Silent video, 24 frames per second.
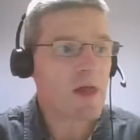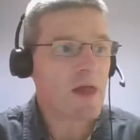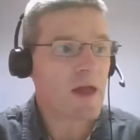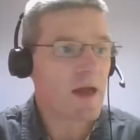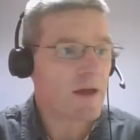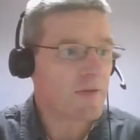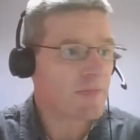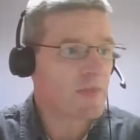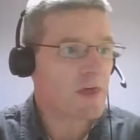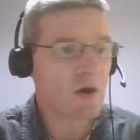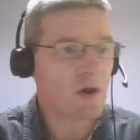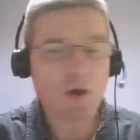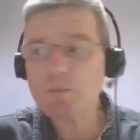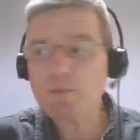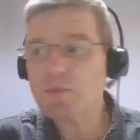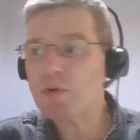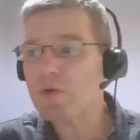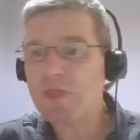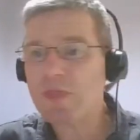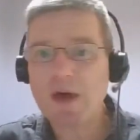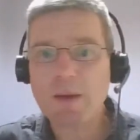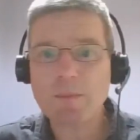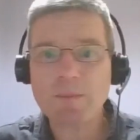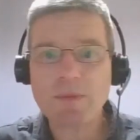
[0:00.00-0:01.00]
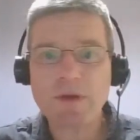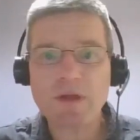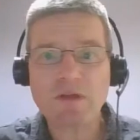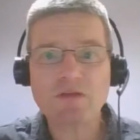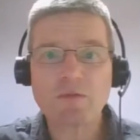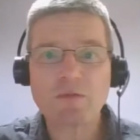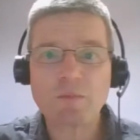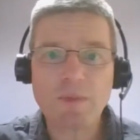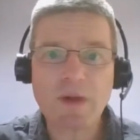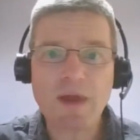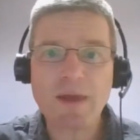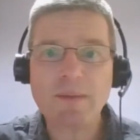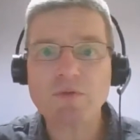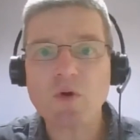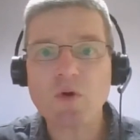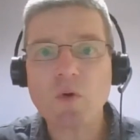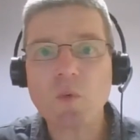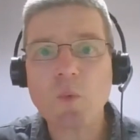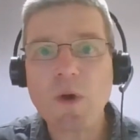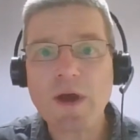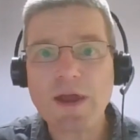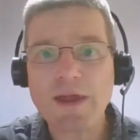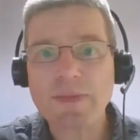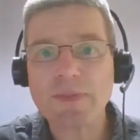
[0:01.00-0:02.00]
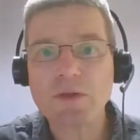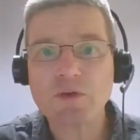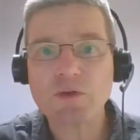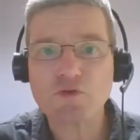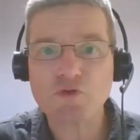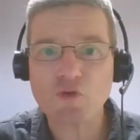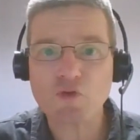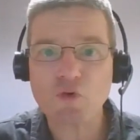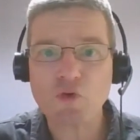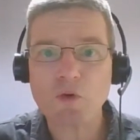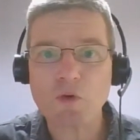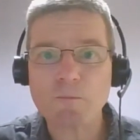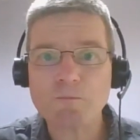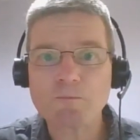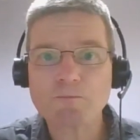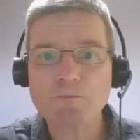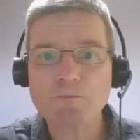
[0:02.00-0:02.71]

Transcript: and then I put that piece of paper away in the drawer.